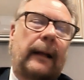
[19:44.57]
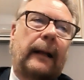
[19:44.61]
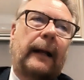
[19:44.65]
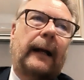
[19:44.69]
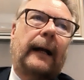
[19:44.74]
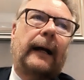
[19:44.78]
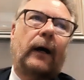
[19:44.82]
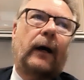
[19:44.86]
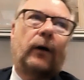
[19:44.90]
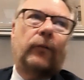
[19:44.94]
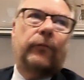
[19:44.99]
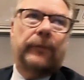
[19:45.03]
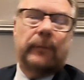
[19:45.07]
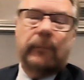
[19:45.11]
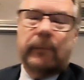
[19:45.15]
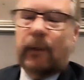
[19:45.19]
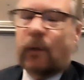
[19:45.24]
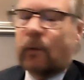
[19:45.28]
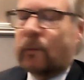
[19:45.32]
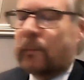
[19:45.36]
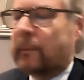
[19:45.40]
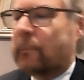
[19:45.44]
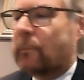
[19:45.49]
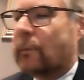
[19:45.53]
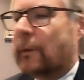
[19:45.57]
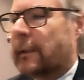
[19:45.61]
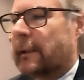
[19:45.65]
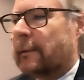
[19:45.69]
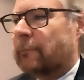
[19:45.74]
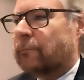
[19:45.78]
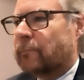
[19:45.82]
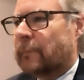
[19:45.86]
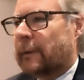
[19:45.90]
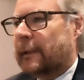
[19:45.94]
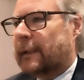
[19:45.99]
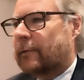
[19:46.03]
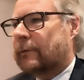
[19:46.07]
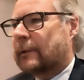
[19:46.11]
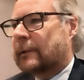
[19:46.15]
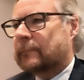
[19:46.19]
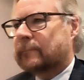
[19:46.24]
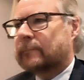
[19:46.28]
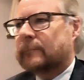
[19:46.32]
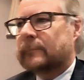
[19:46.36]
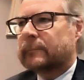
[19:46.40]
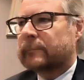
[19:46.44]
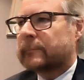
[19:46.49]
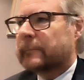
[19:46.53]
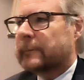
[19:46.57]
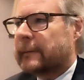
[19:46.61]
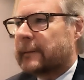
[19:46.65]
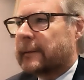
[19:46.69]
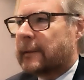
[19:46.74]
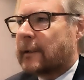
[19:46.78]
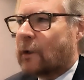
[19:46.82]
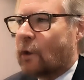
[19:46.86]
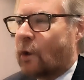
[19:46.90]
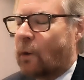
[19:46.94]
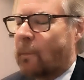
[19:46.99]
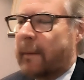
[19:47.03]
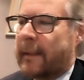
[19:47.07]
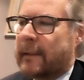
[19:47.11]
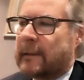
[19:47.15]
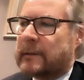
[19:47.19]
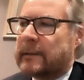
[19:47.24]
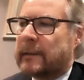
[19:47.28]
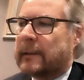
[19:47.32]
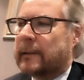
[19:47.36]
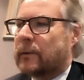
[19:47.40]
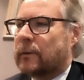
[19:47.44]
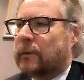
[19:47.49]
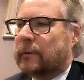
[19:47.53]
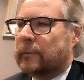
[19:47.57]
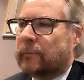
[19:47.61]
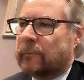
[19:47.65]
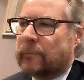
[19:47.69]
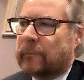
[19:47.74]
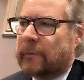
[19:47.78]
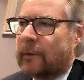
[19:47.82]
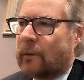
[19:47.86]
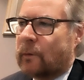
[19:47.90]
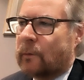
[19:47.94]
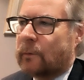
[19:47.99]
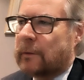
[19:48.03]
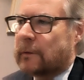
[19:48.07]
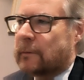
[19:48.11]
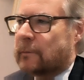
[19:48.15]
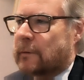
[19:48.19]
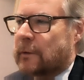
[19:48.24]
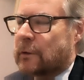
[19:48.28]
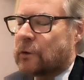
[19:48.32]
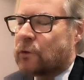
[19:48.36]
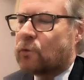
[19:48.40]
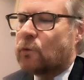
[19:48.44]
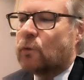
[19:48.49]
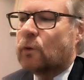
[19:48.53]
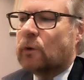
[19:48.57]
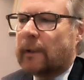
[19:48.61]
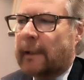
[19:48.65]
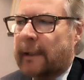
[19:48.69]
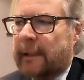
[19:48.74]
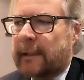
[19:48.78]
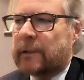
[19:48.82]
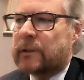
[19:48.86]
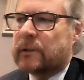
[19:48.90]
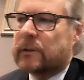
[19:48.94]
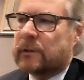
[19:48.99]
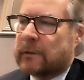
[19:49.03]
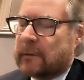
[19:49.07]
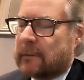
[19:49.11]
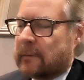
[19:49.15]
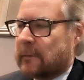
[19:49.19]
i often you know when I, whenever commenting on you know the, the rolex